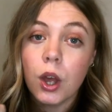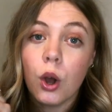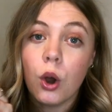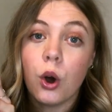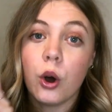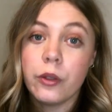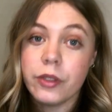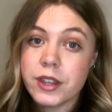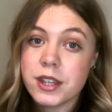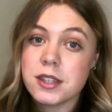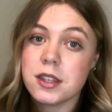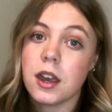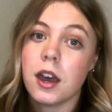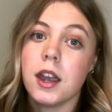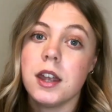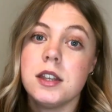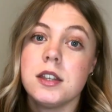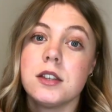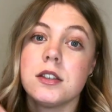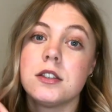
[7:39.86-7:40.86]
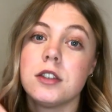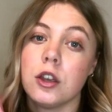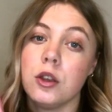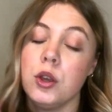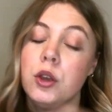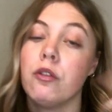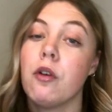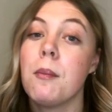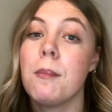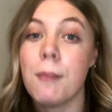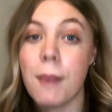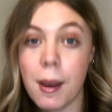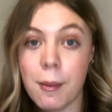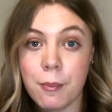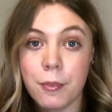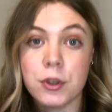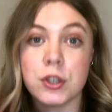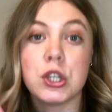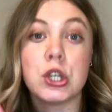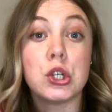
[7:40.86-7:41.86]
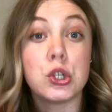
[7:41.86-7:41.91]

on the side so you remember to